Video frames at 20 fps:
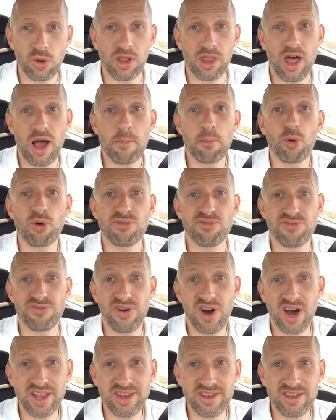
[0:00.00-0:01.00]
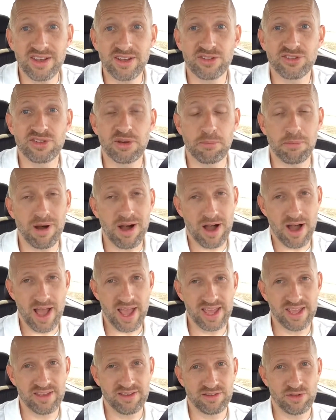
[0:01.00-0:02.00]
are a lot more fun to
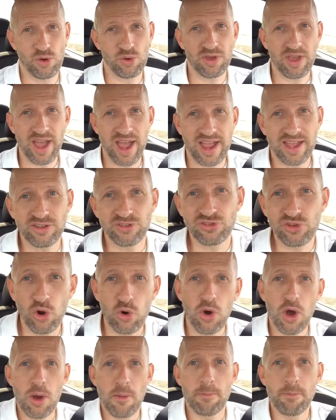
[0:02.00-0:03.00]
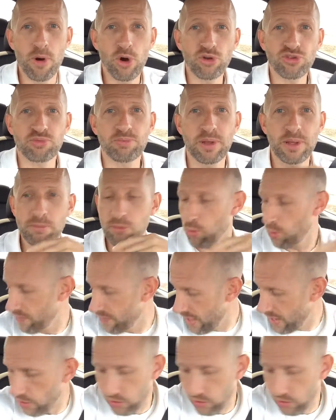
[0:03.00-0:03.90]
buy. Okay, so most people, when